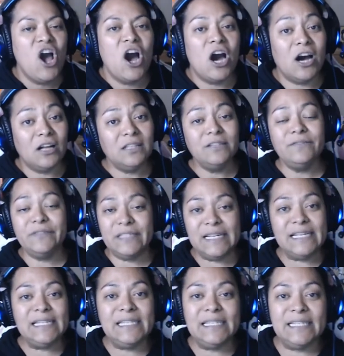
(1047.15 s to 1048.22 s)
All of
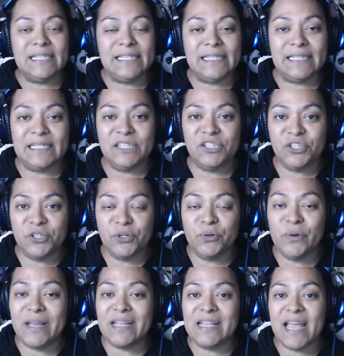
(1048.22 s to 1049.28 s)
this is
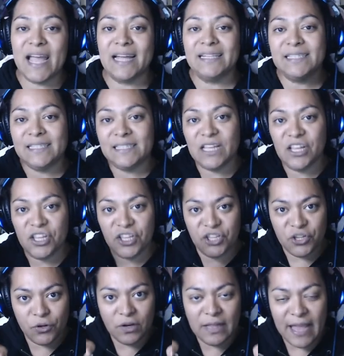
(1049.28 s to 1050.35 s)
to enhance
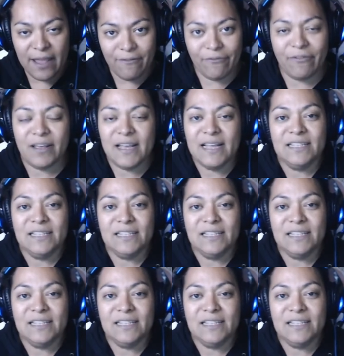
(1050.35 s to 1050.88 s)
your life.